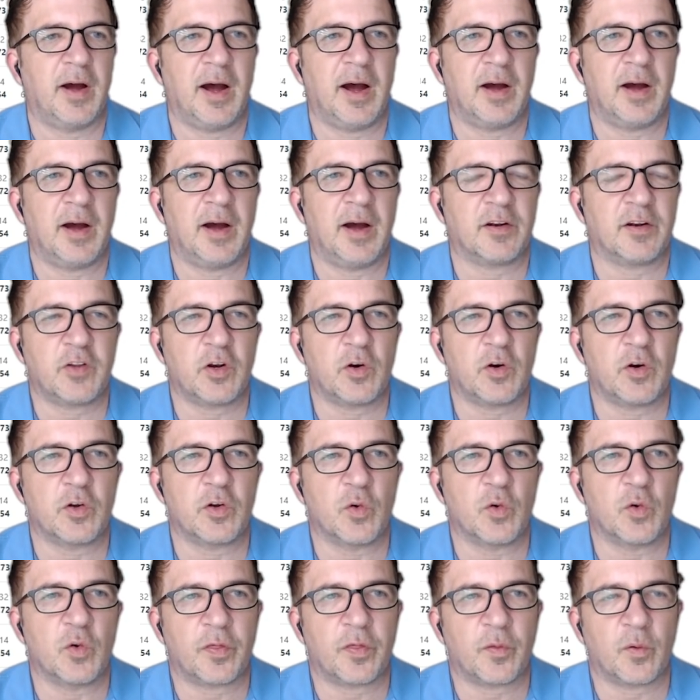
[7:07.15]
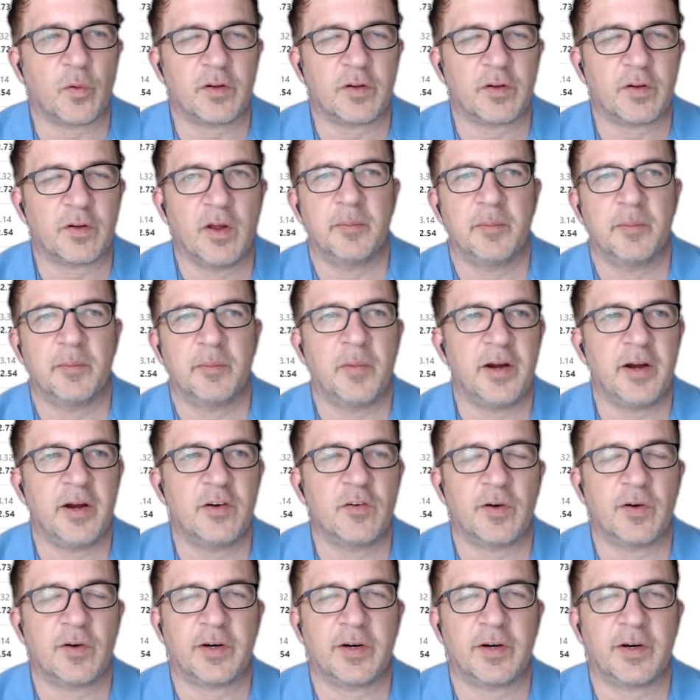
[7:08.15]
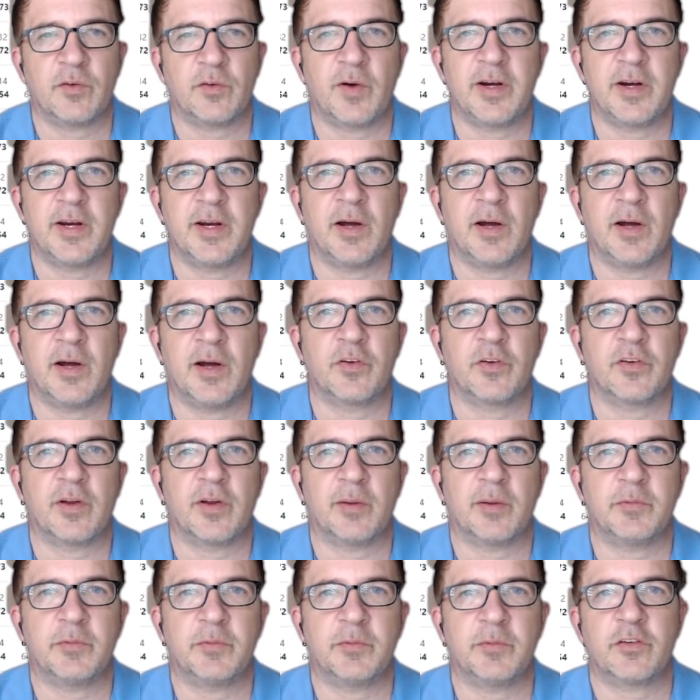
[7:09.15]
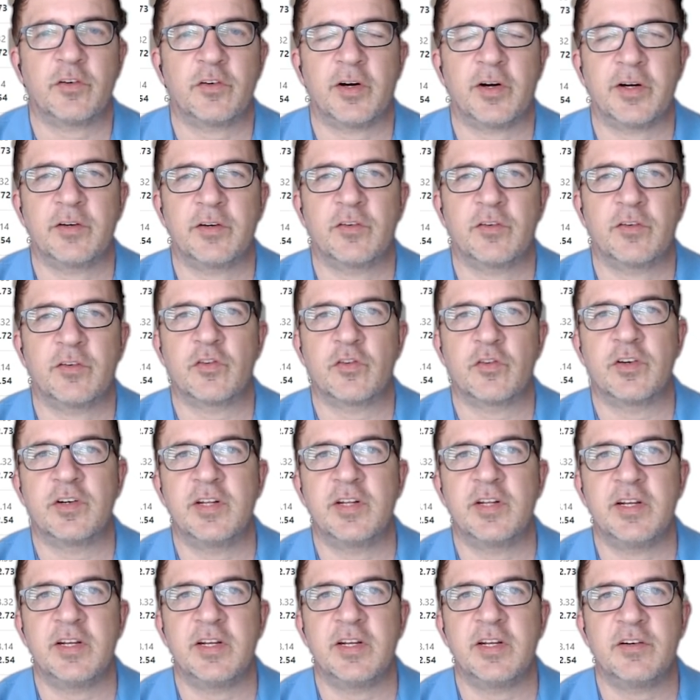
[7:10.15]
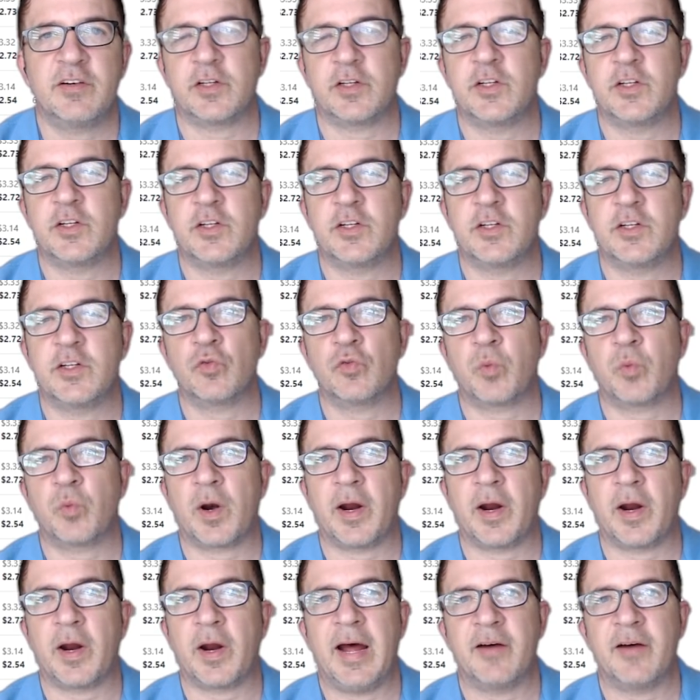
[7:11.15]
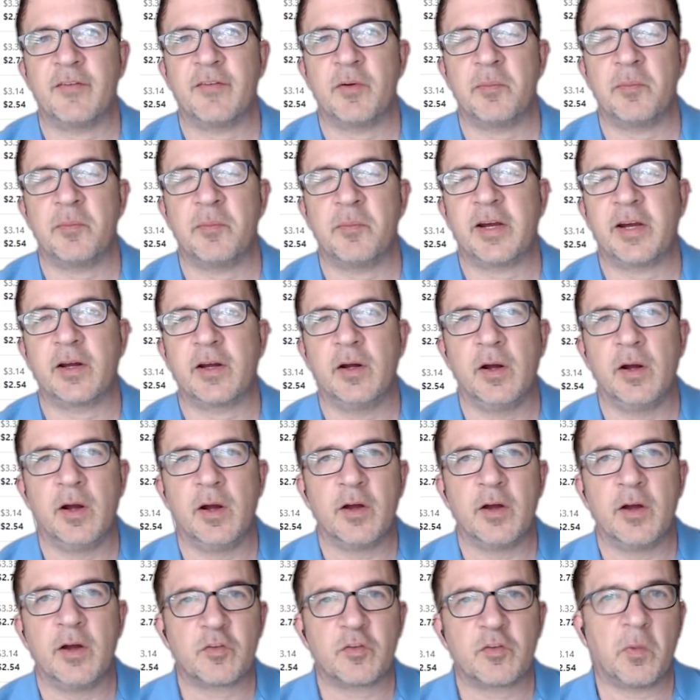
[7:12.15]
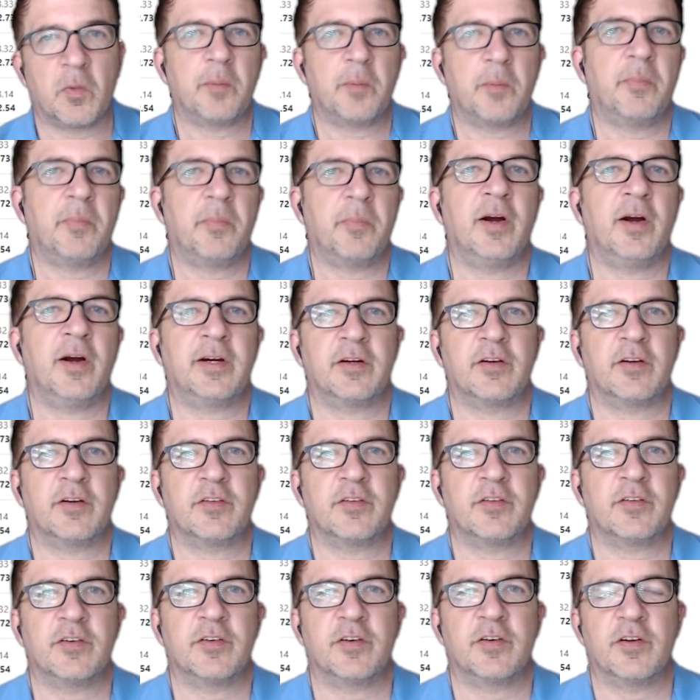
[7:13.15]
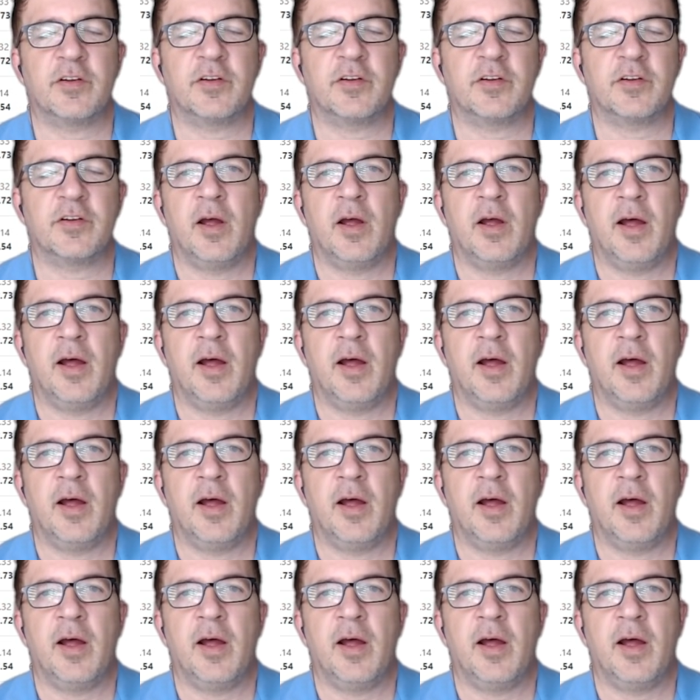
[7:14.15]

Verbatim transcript: I'd love to know your thoughts. My direction right now is I'm just trying to strategically use what I have and make smart buying decisions.